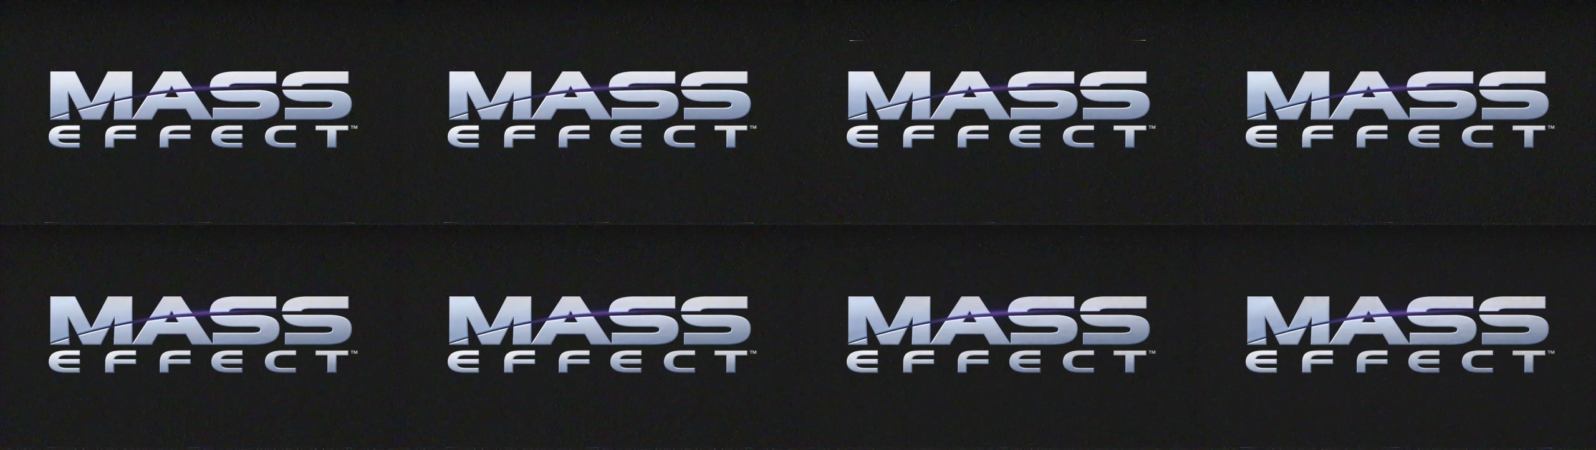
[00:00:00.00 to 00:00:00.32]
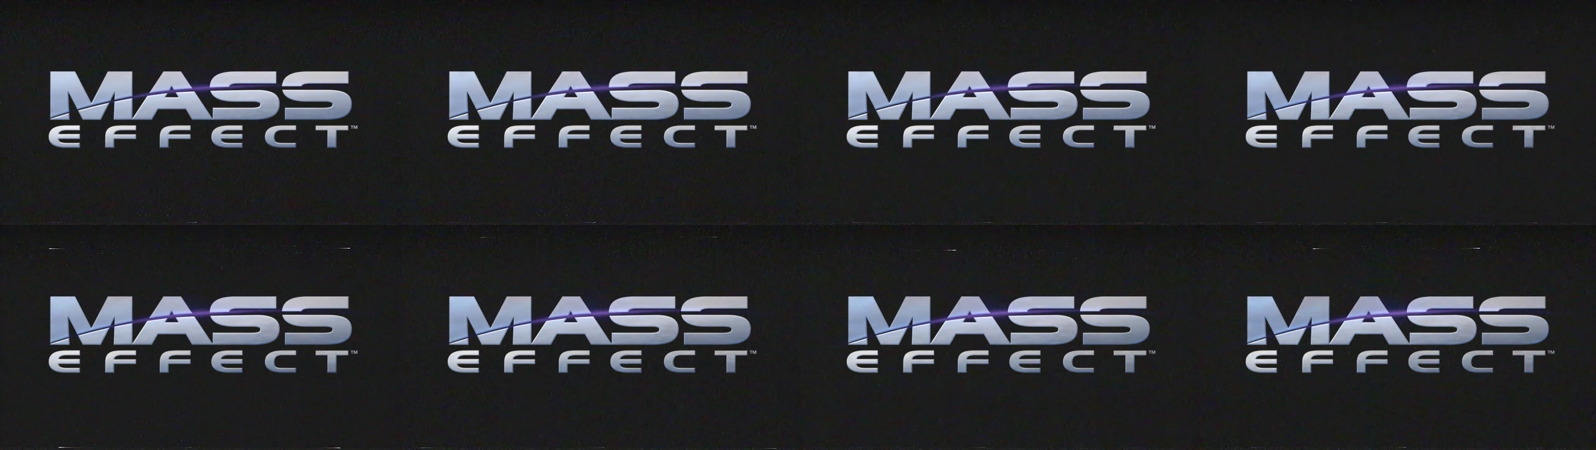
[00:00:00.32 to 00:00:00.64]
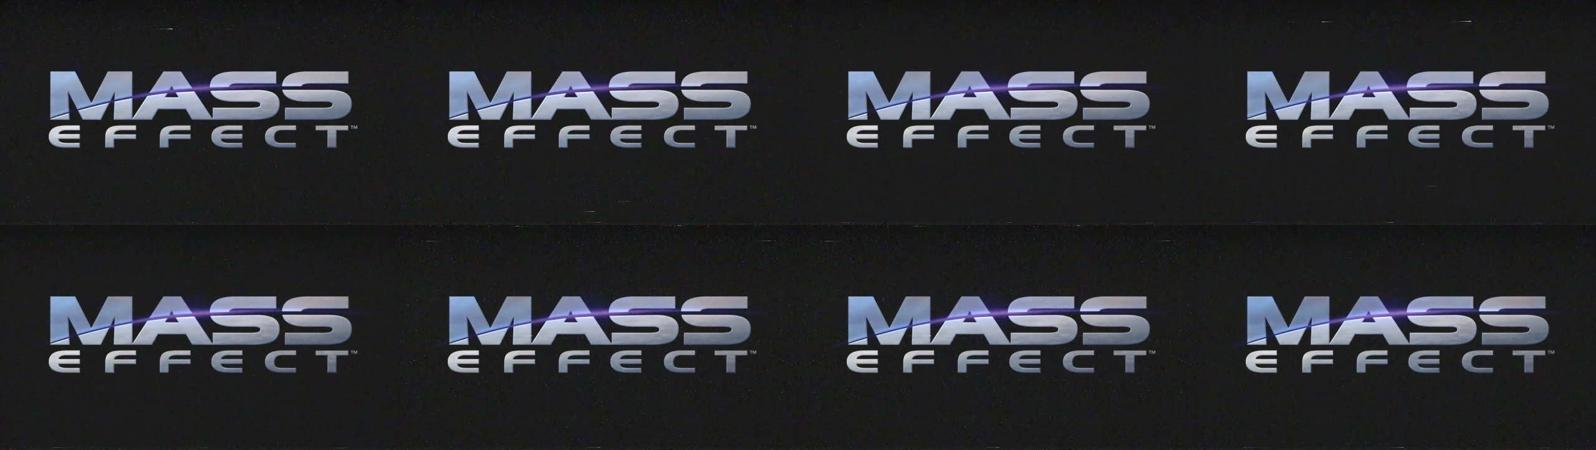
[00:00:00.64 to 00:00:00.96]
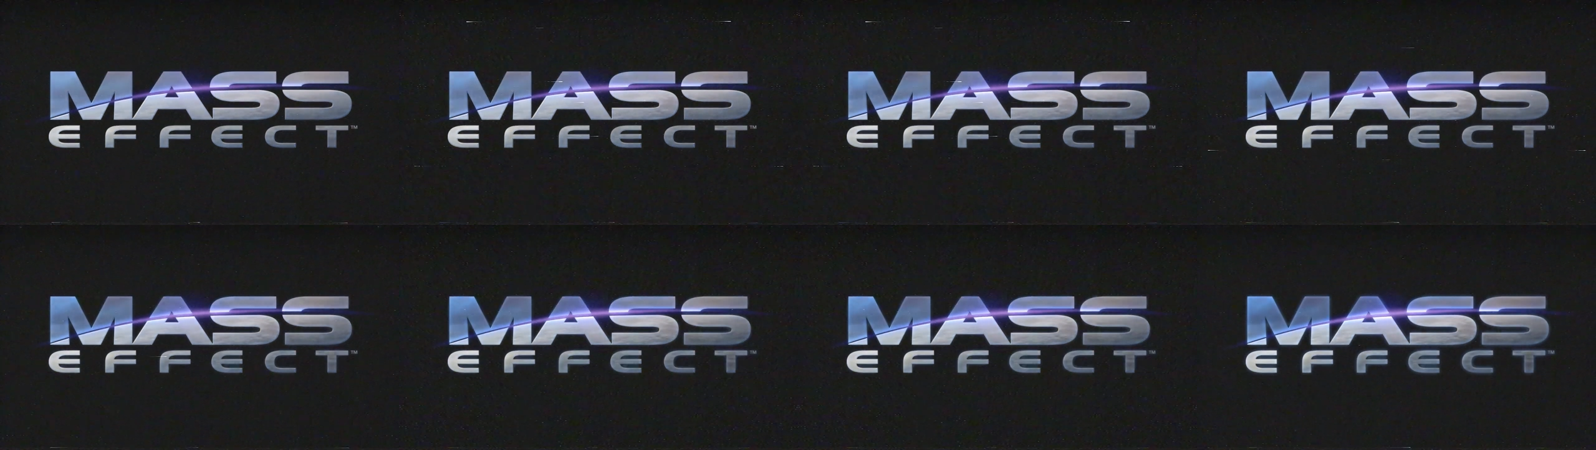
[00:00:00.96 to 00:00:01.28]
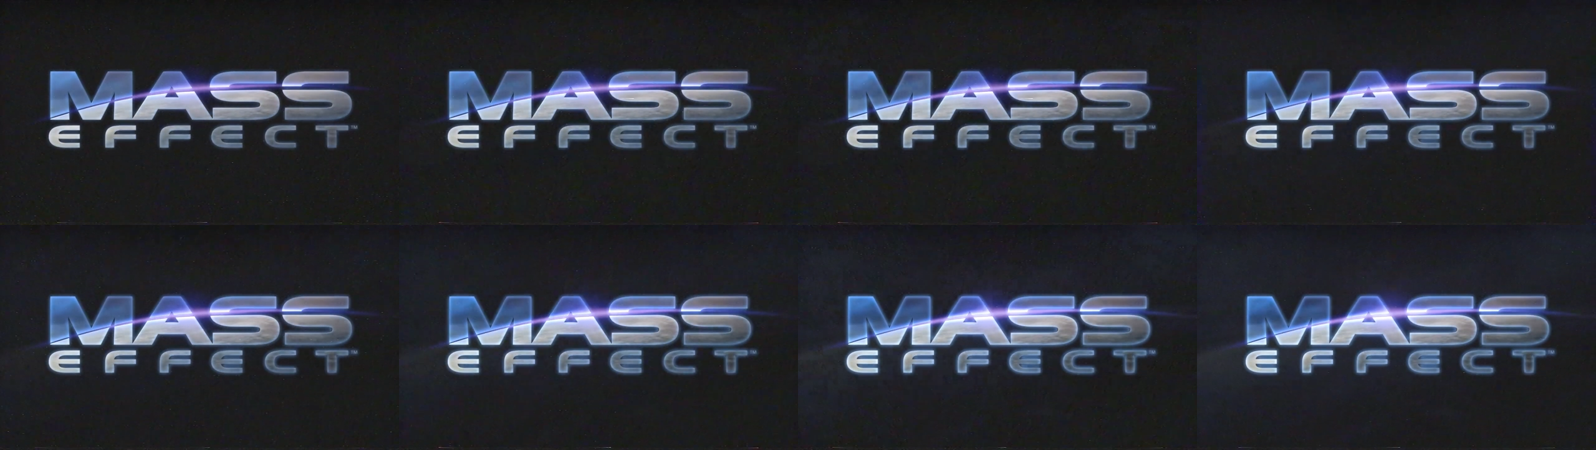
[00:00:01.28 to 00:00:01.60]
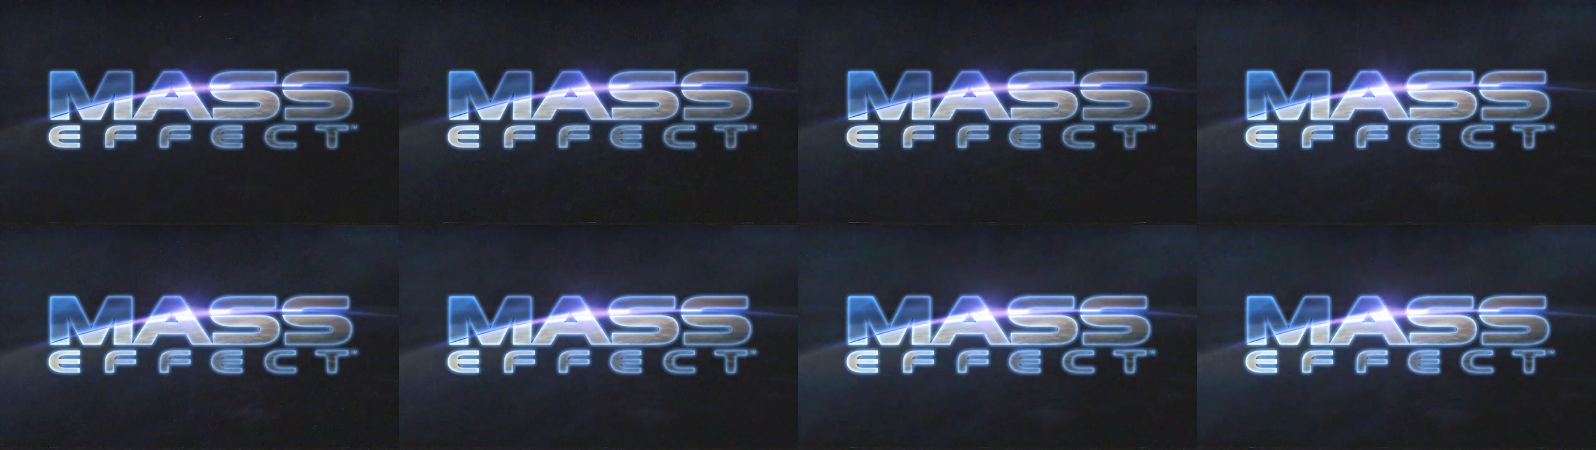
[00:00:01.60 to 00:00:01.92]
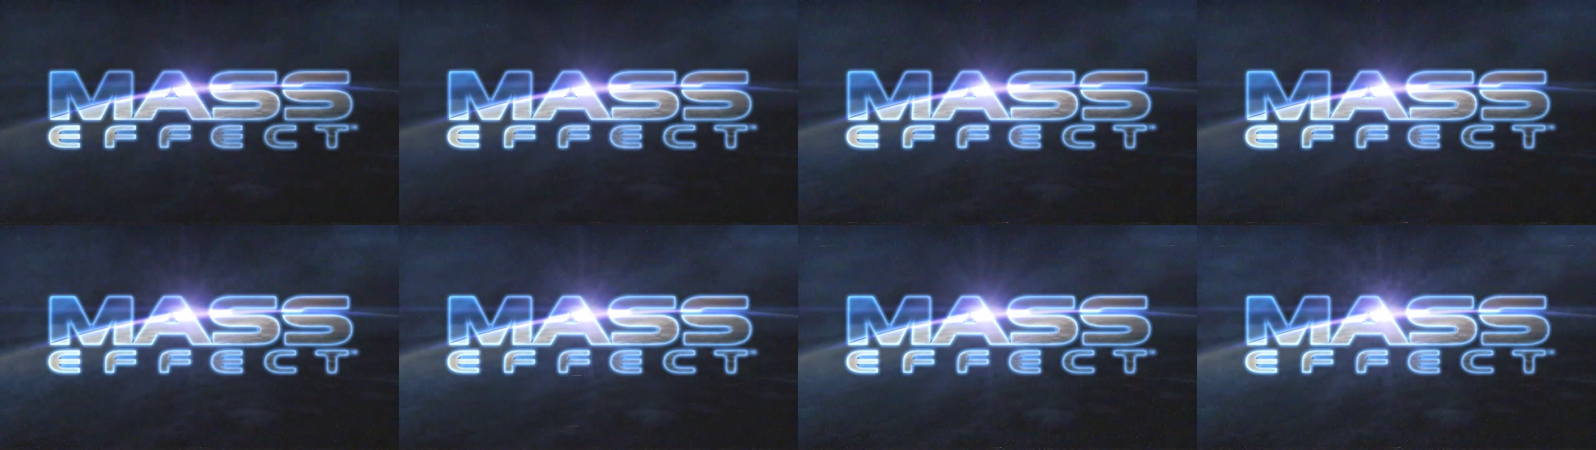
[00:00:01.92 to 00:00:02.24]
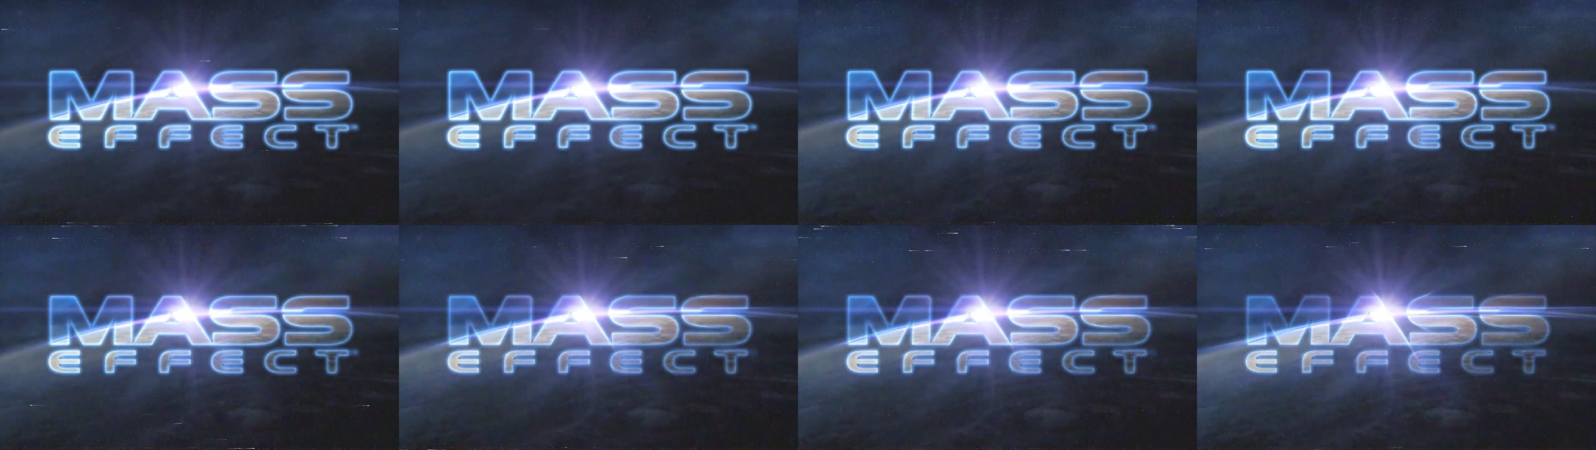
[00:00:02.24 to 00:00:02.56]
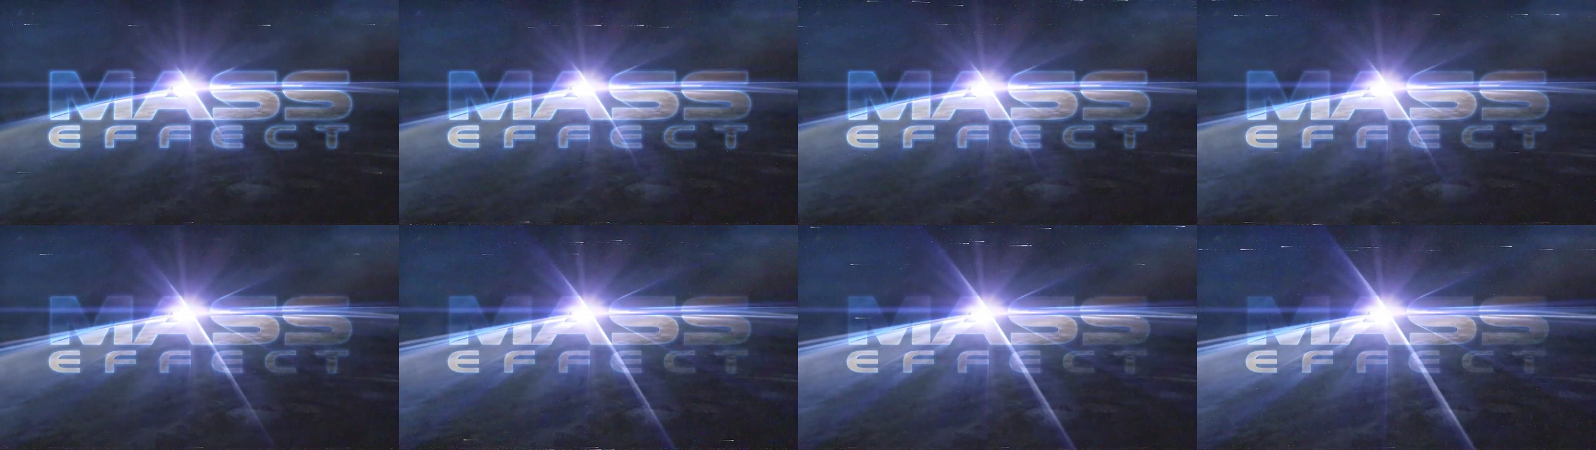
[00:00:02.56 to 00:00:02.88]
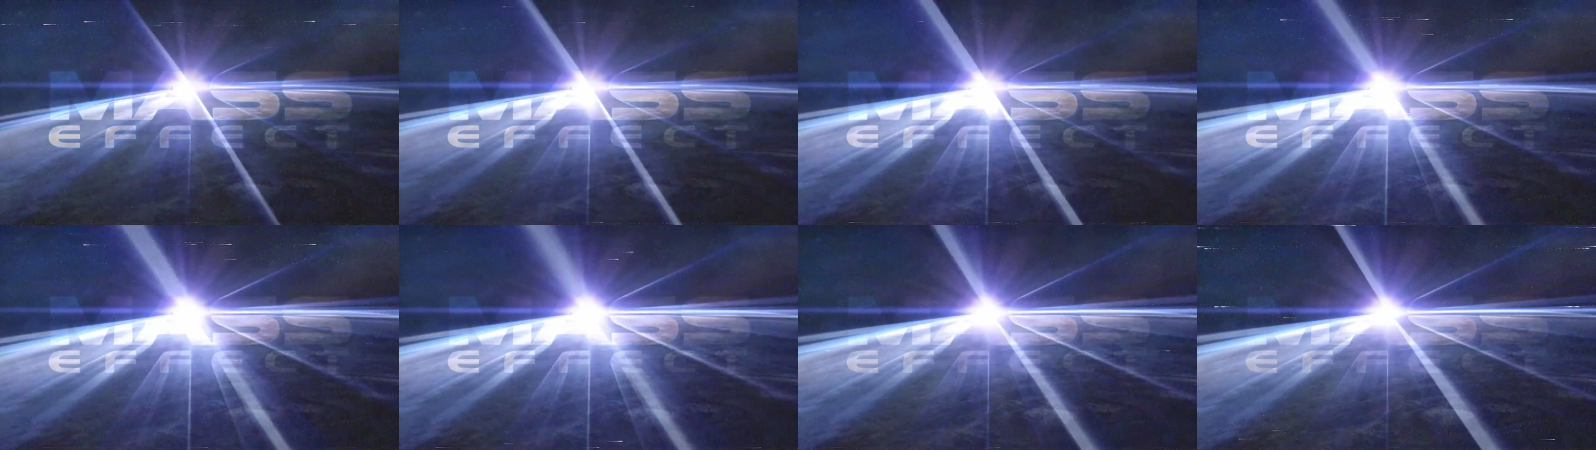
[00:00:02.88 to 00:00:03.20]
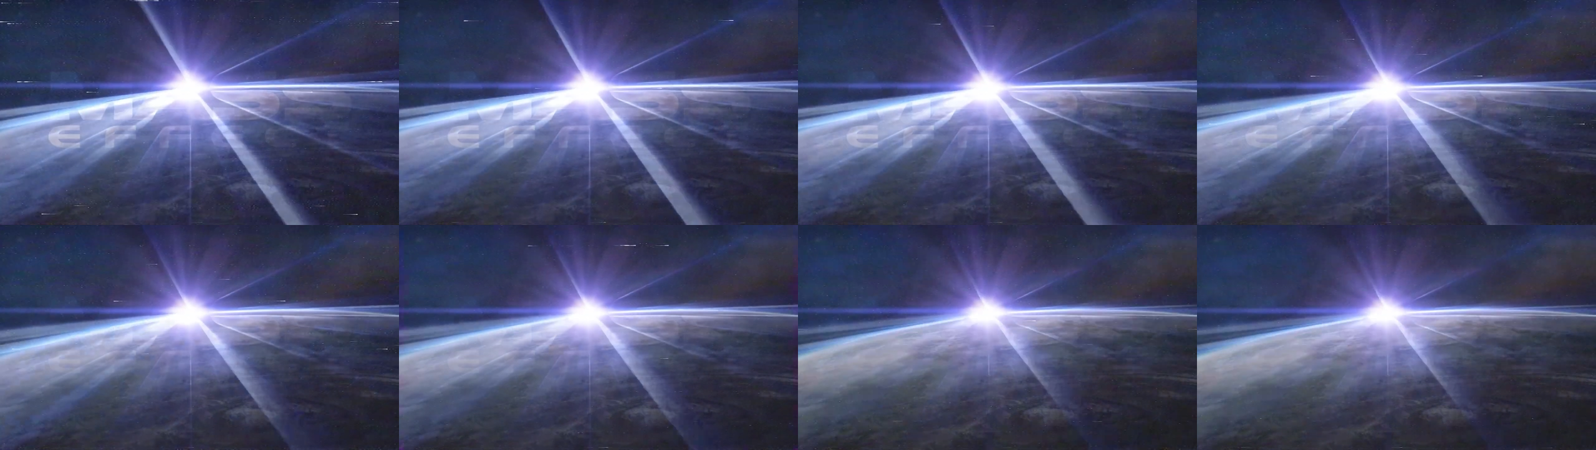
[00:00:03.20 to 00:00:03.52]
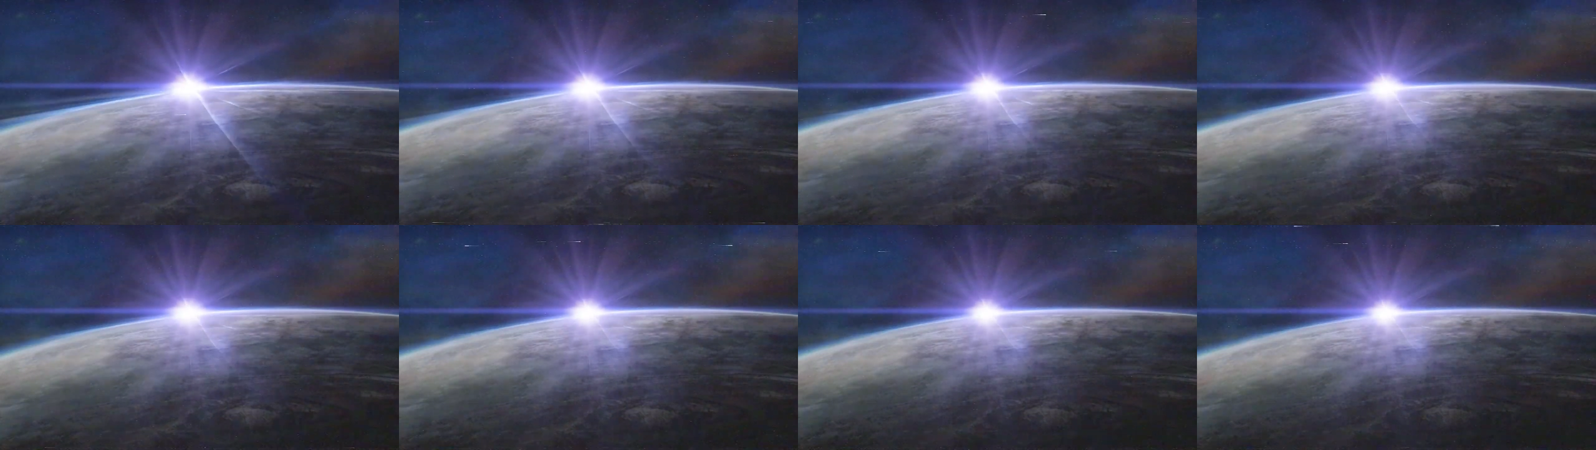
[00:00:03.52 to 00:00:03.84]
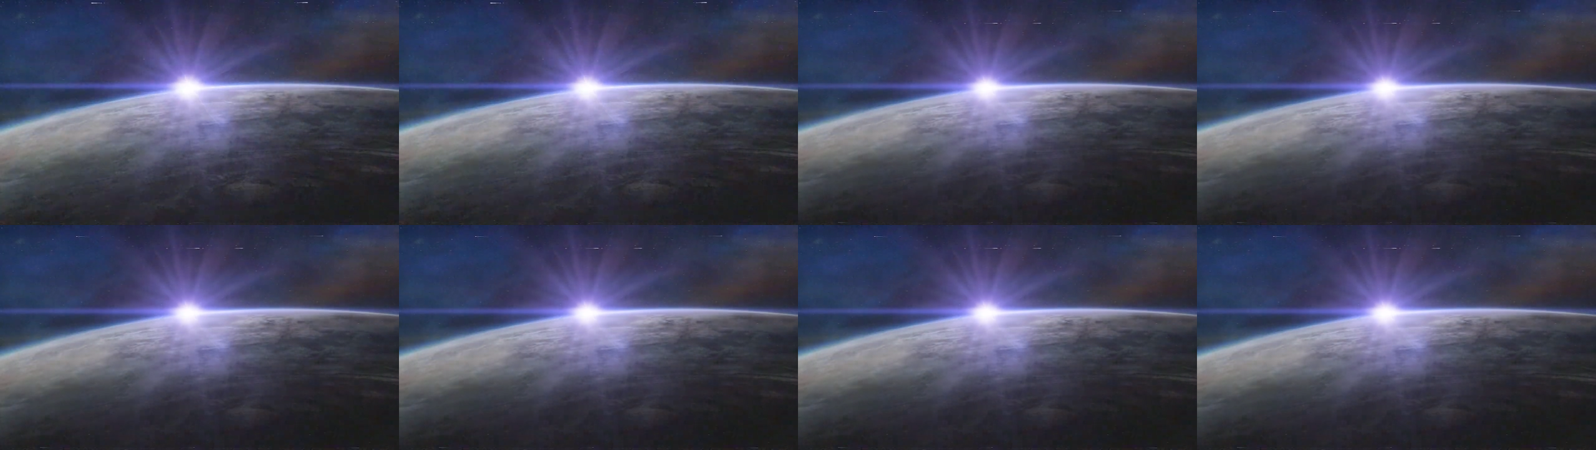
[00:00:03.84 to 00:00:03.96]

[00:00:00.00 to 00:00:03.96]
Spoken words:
[unreadable: no face in view]